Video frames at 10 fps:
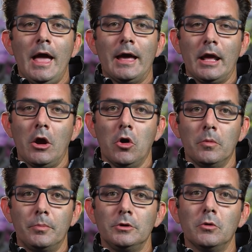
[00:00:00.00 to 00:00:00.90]
And I
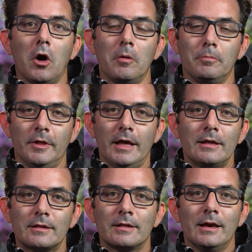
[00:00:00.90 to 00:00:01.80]
hope you all
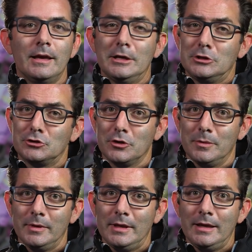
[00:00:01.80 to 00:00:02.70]
place
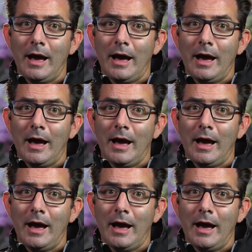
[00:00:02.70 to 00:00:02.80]
extremely